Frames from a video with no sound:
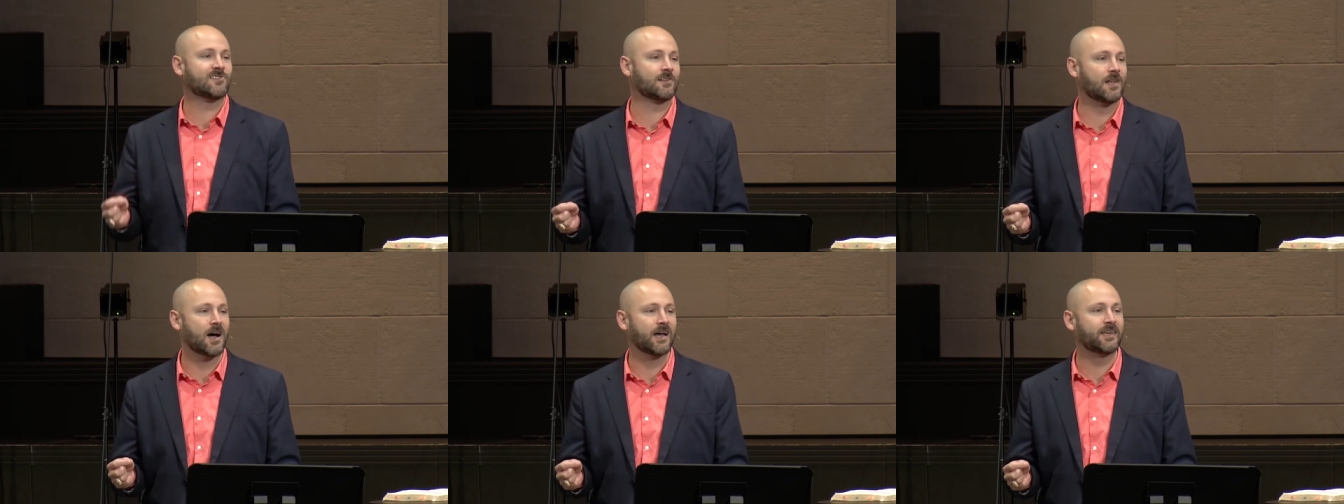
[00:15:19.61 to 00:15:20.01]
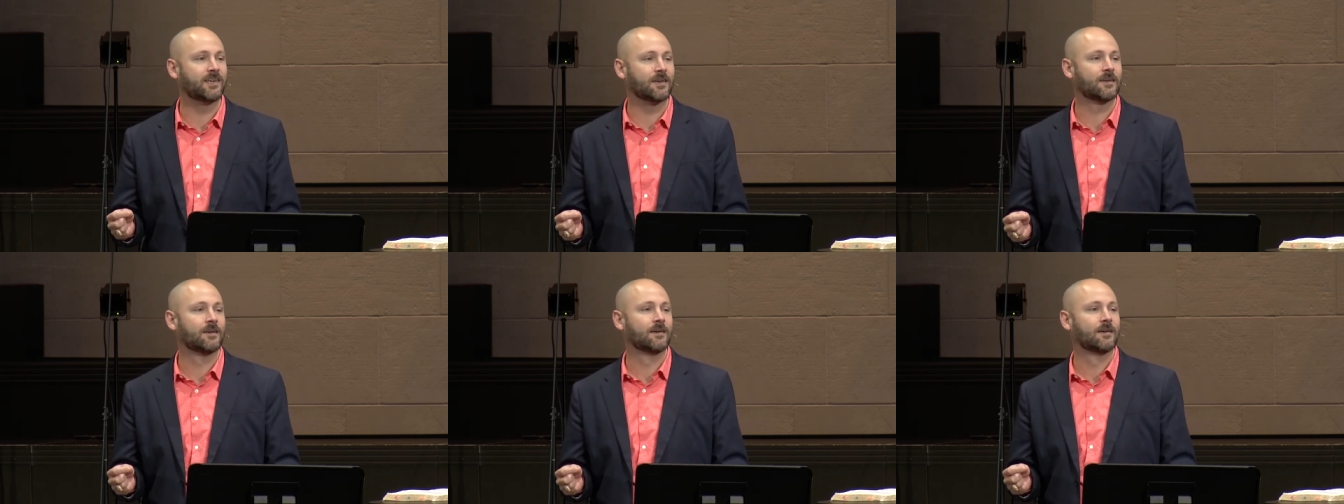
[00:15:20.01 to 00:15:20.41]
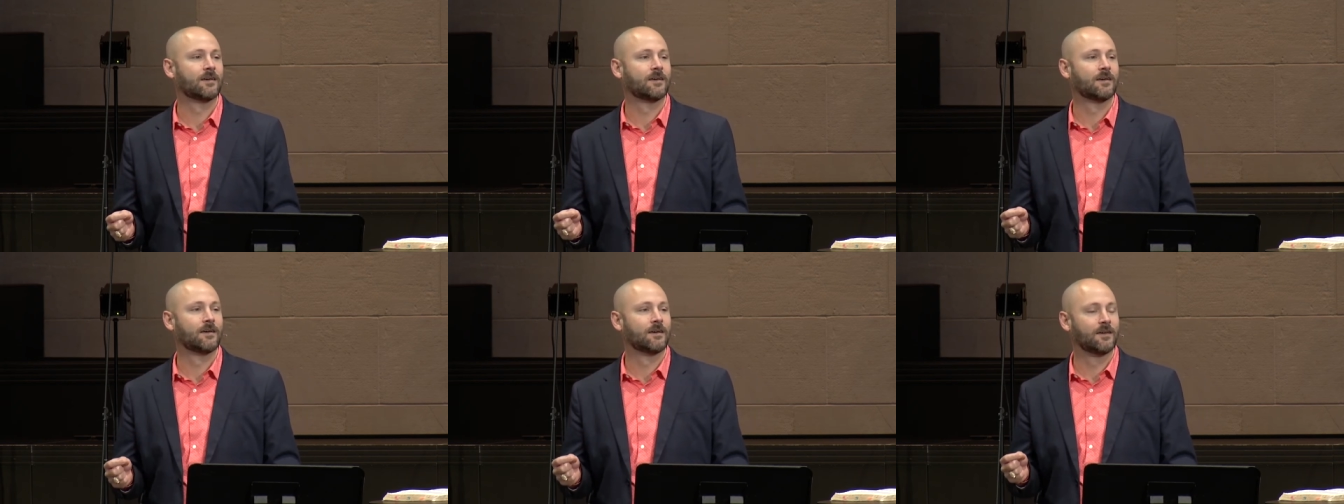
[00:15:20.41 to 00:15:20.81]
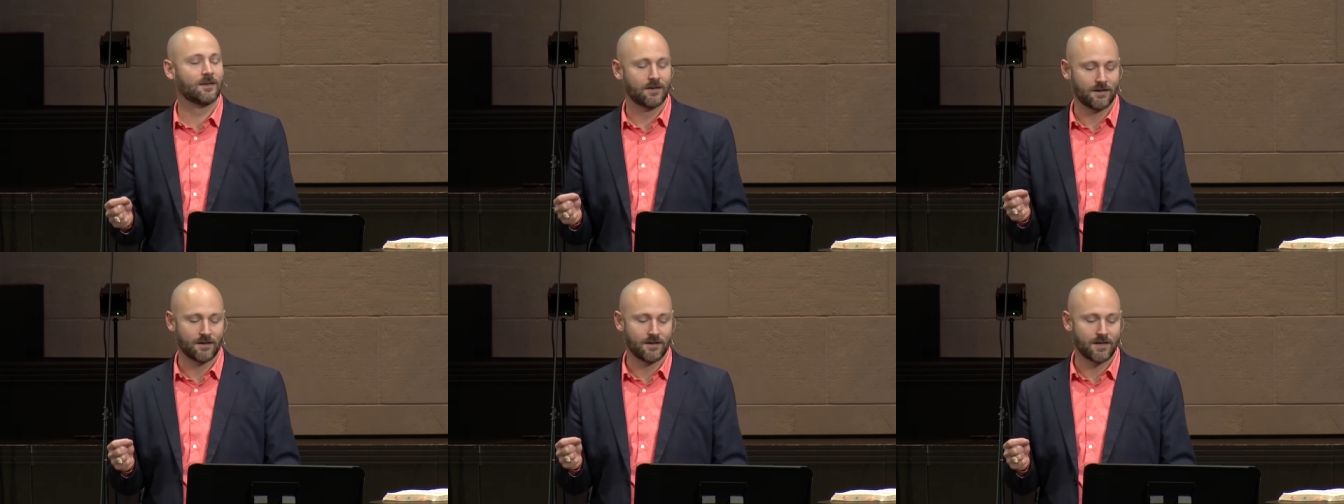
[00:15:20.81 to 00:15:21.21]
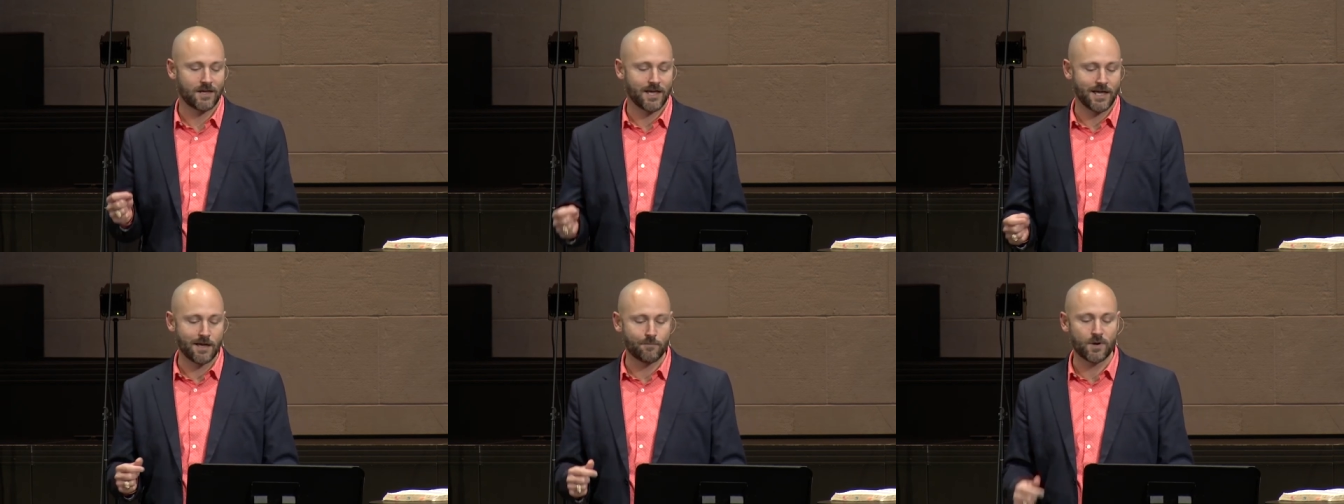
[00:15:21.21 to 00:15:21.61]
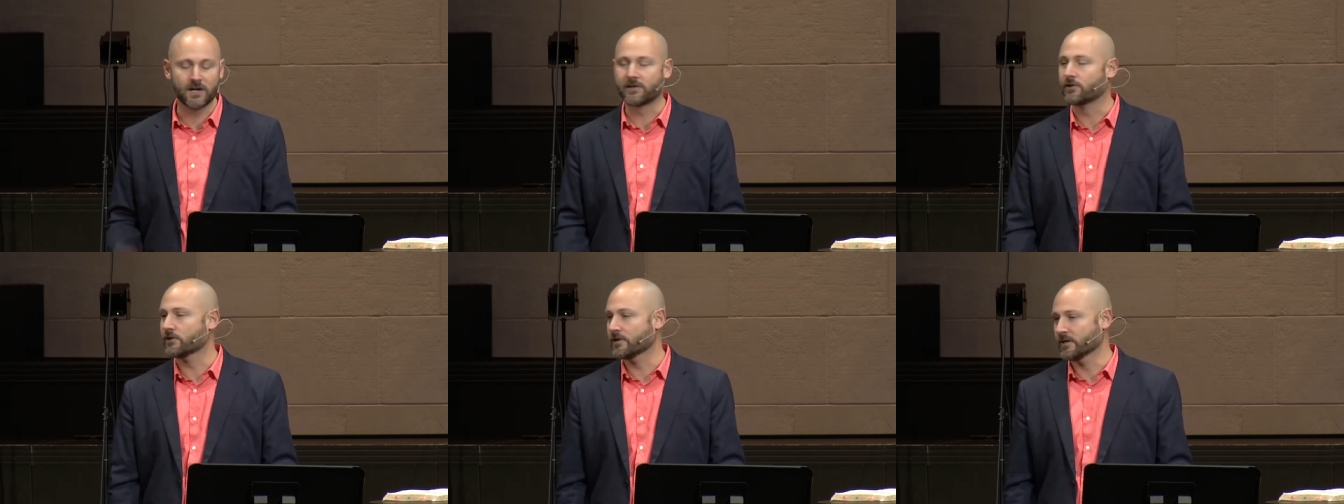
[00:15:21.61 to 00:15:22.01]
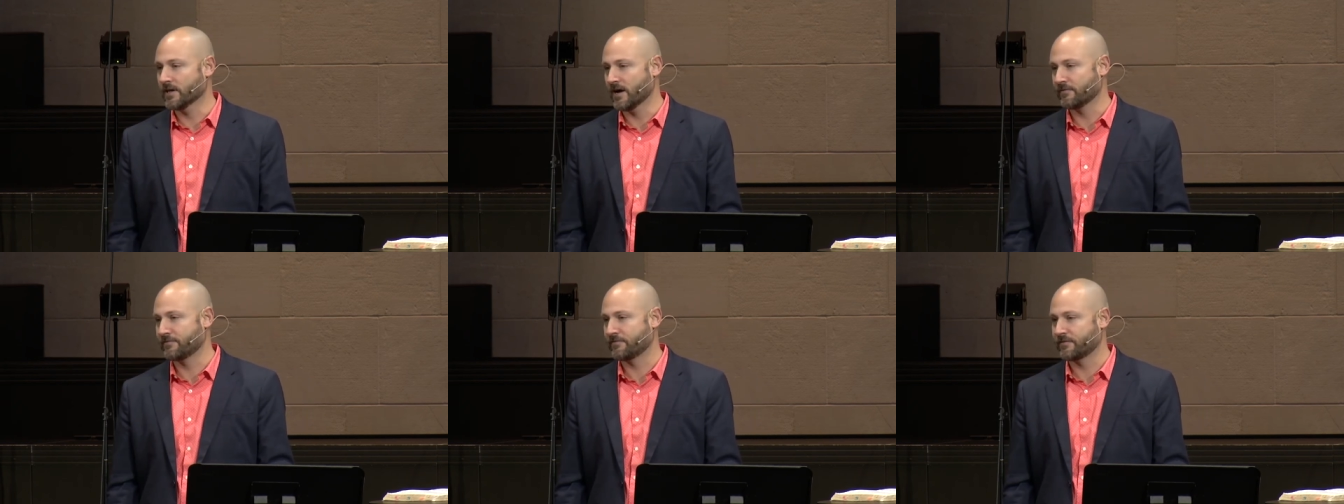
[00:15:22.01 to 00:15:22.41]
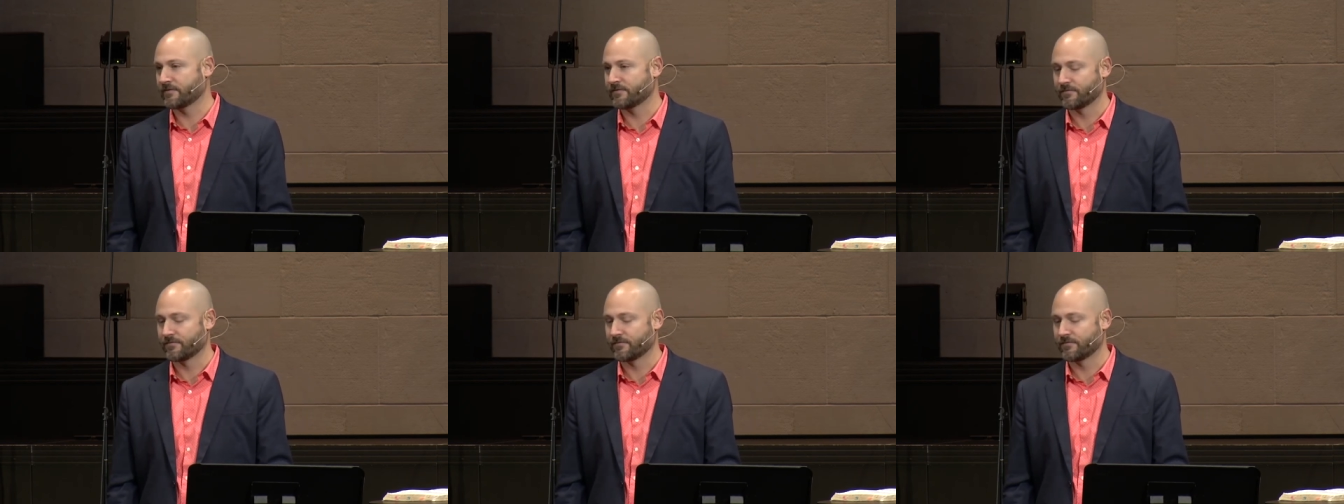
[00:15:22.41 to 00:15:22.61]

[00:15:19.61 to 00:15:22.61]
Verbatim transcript: like, Am I good enough?